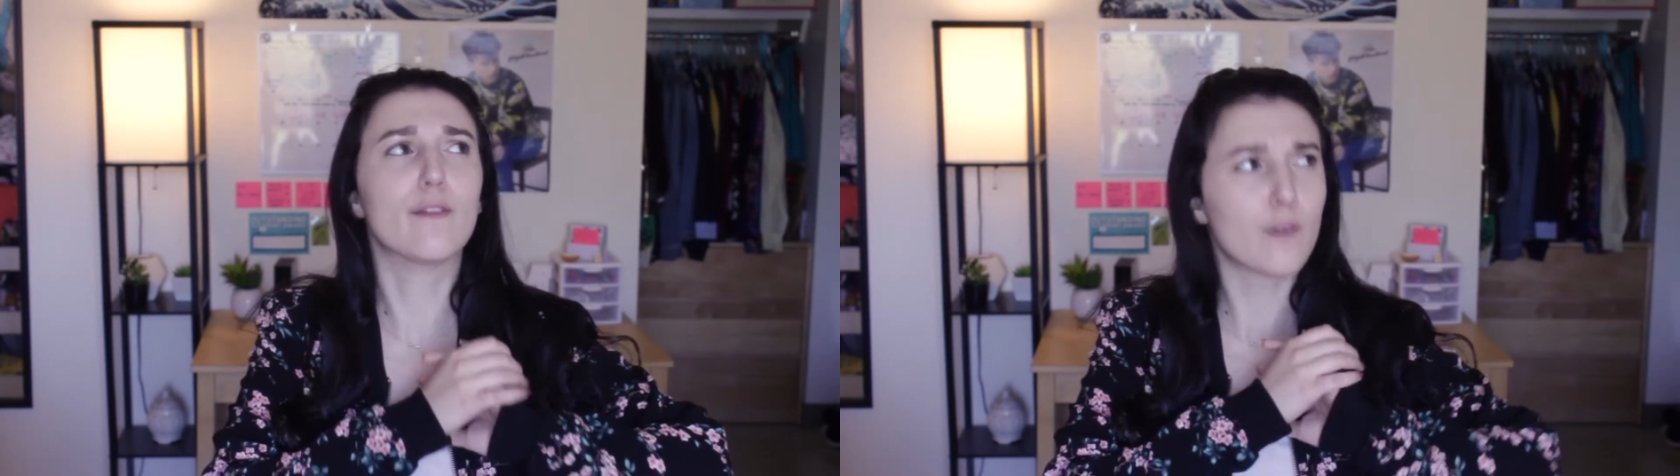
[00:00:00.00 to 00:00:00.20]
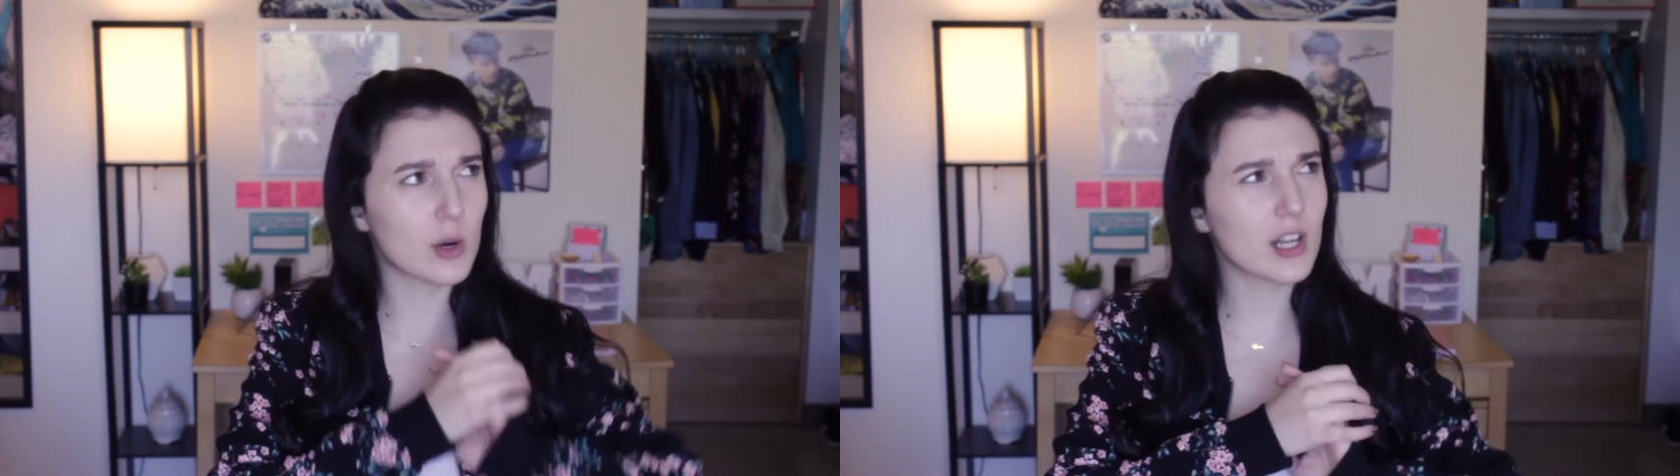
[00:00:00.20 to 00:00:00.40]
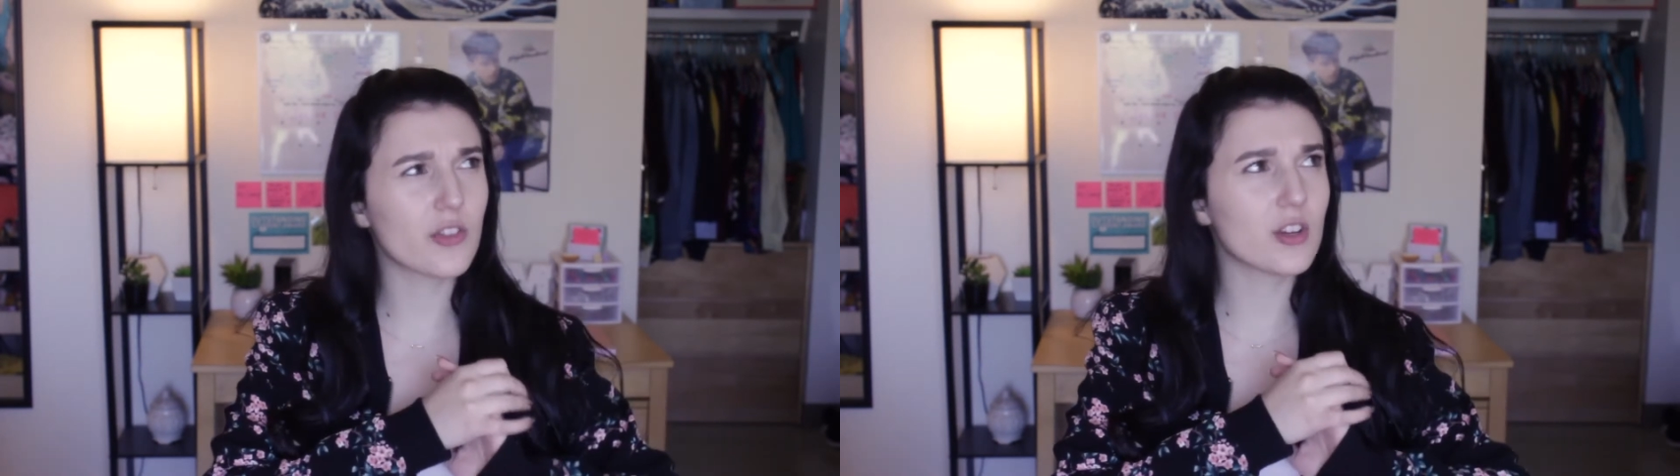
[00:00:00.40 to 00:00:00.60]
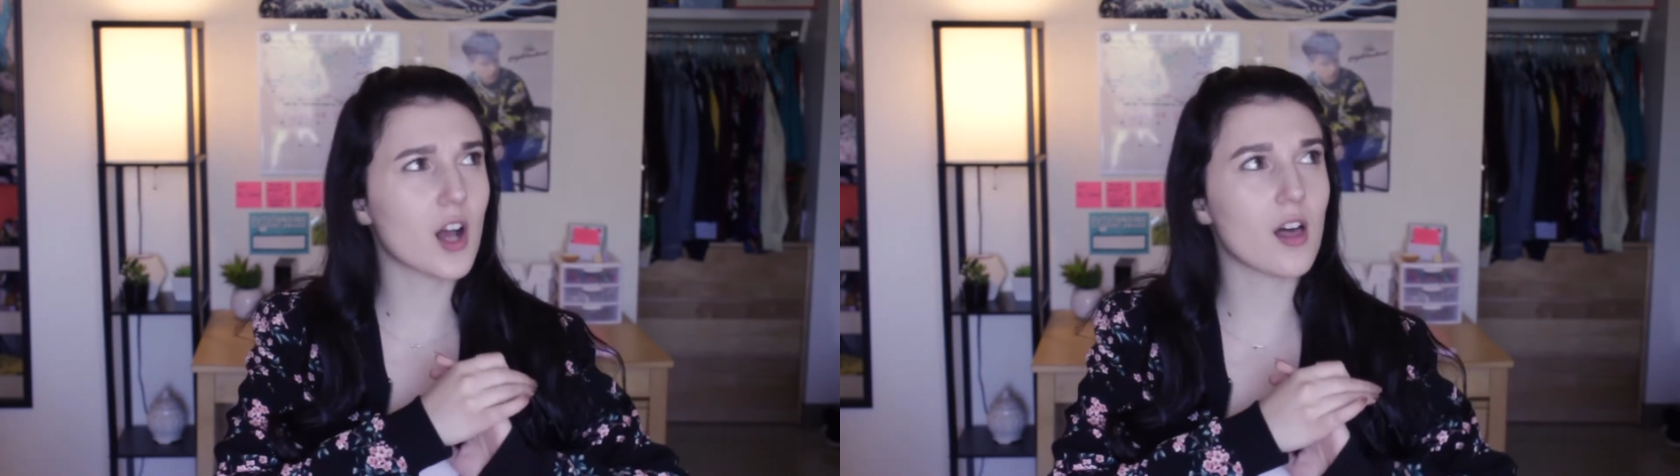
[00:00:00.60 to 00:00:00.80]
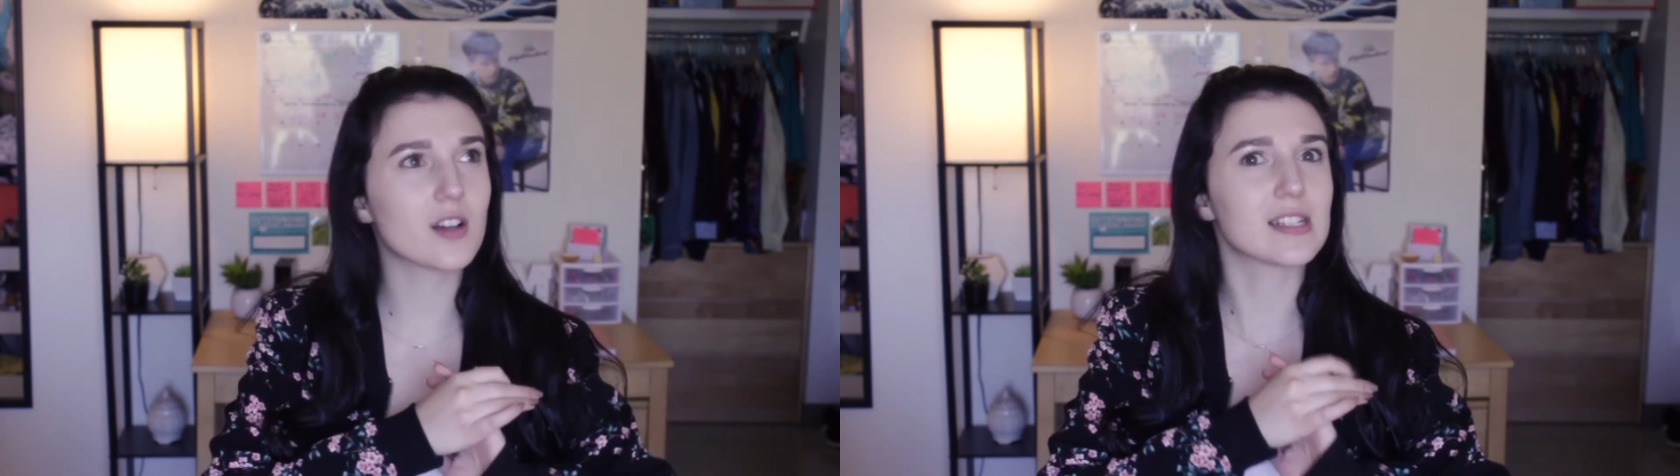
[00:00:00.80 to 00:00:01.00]

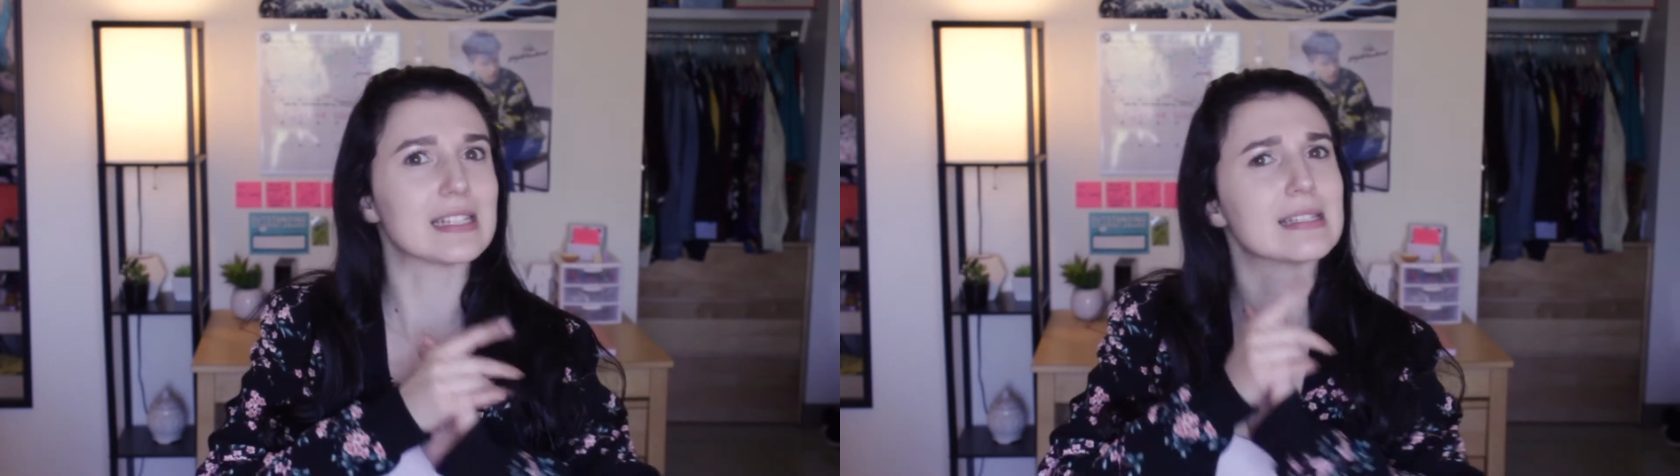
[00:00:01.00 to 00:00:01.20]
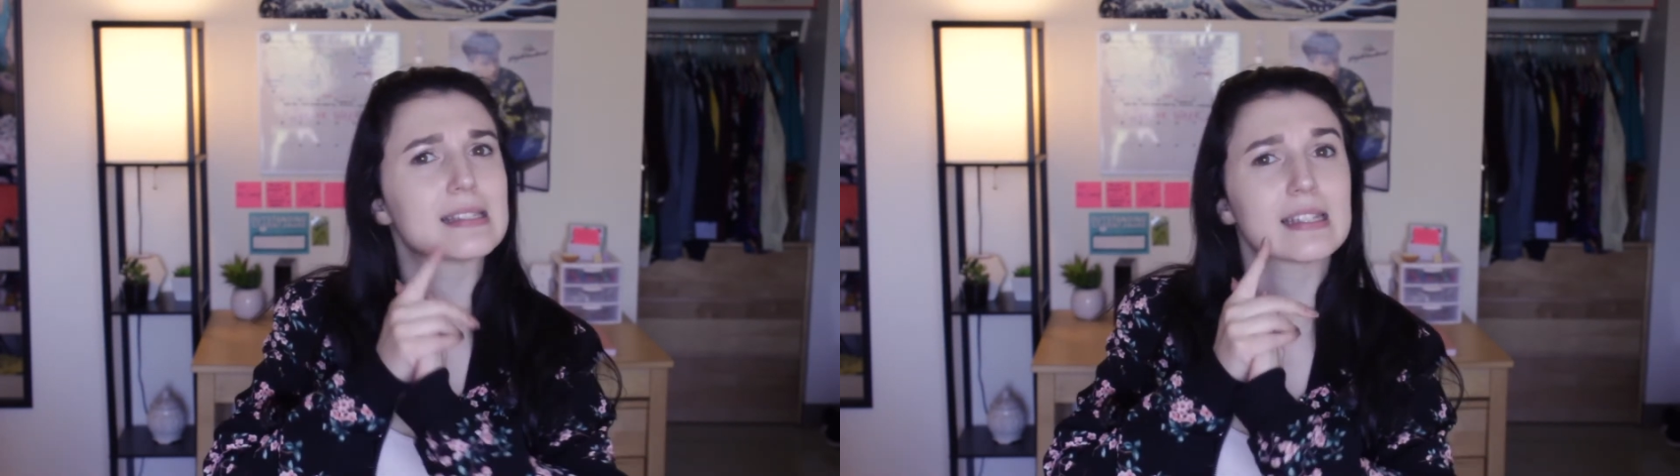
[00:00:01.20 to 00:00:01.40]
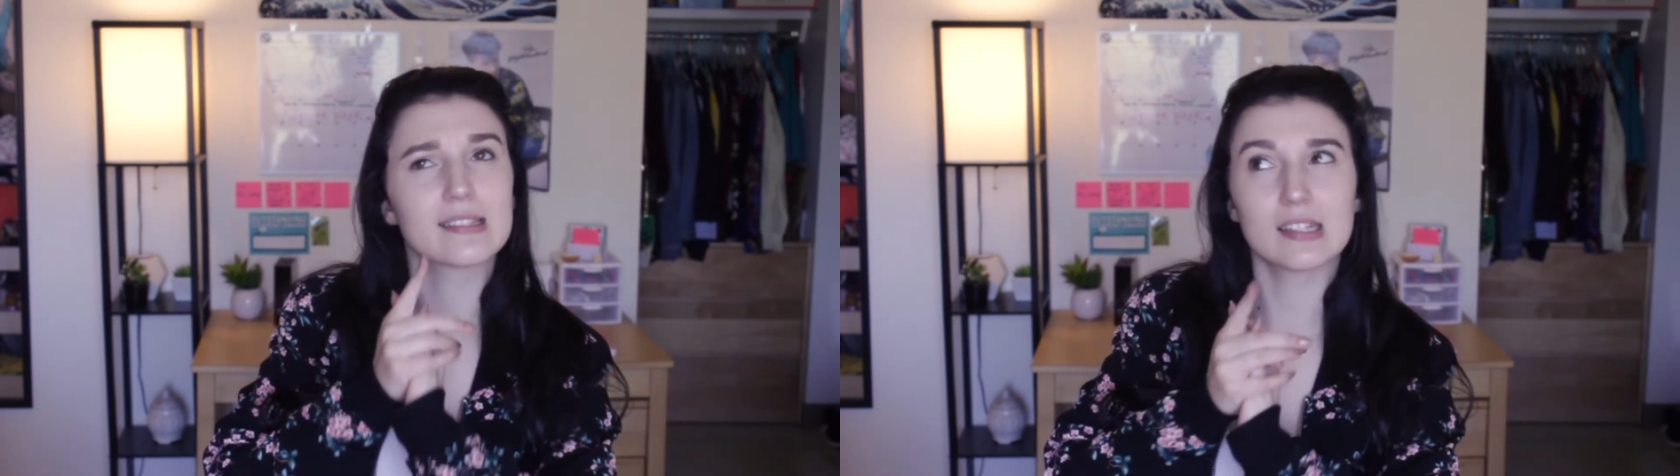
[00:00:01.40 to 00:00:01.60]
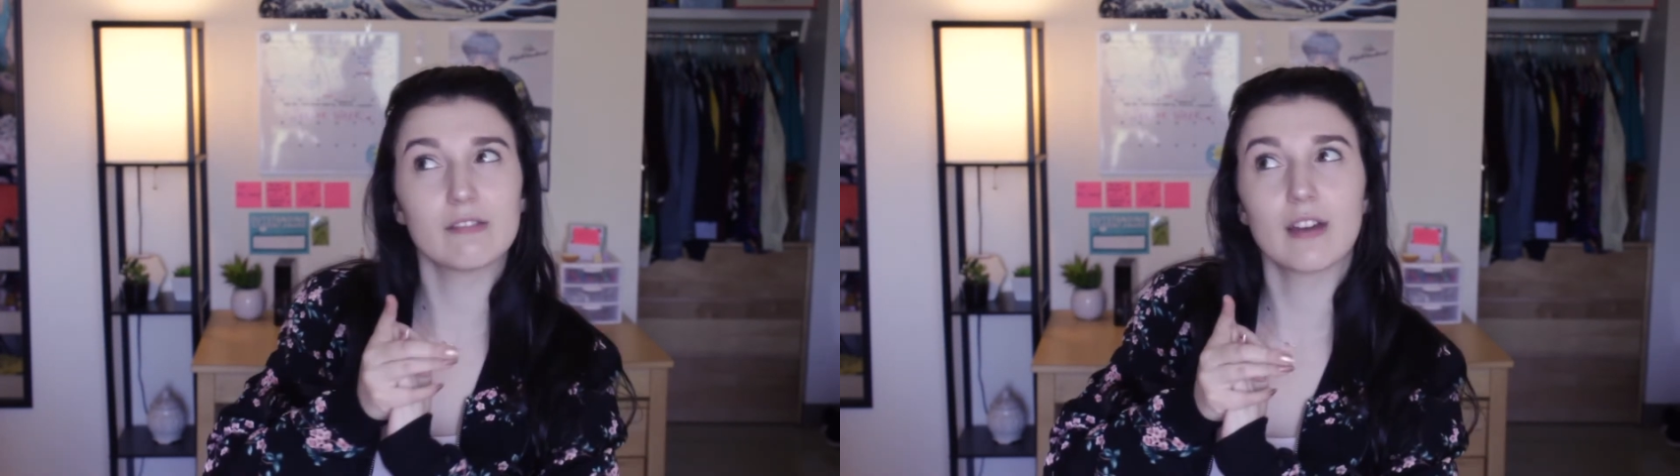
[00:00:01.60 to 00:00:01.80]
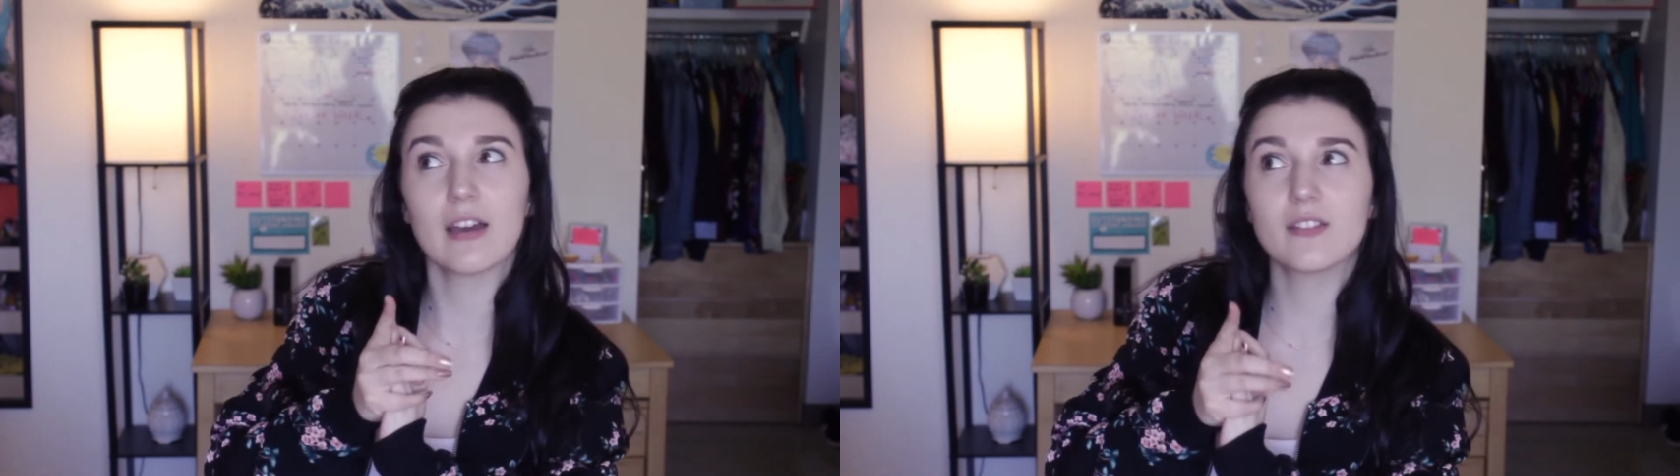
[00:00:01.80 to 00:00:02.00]

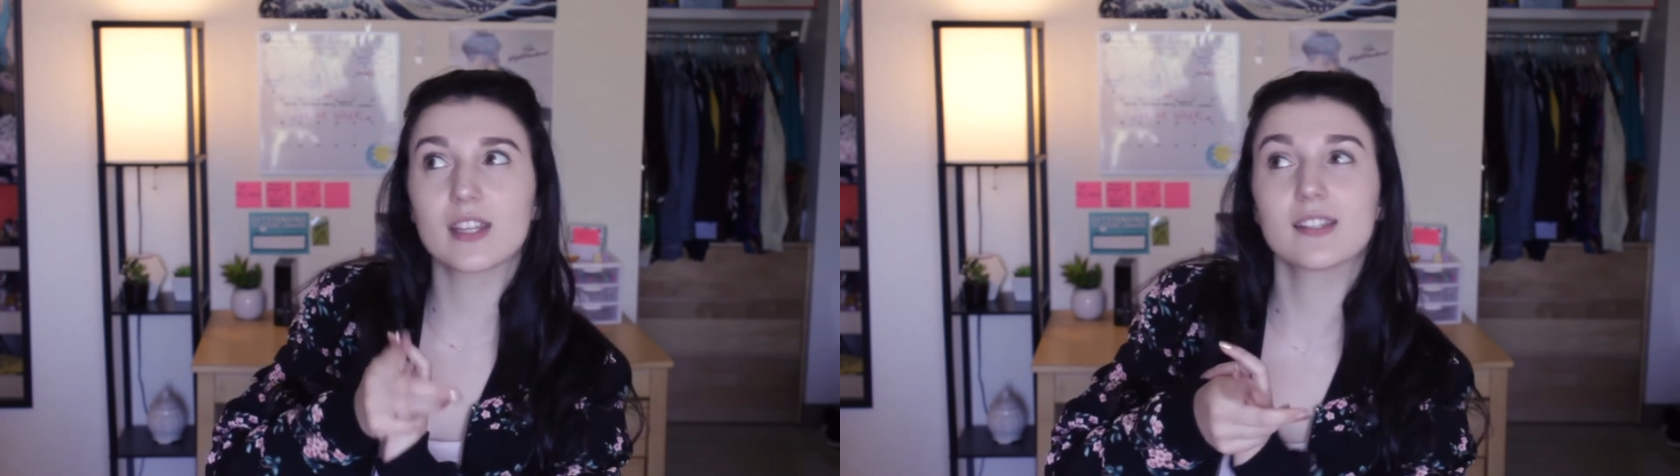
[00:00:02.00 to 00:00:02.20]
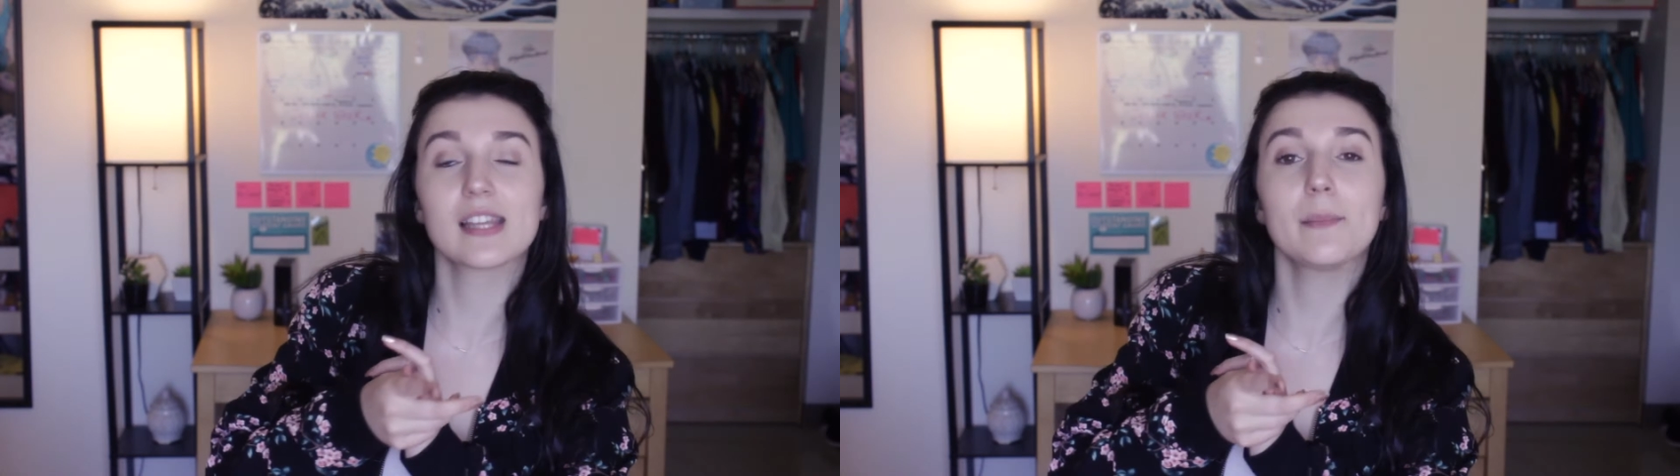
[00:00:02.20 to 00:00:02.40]
$43.65,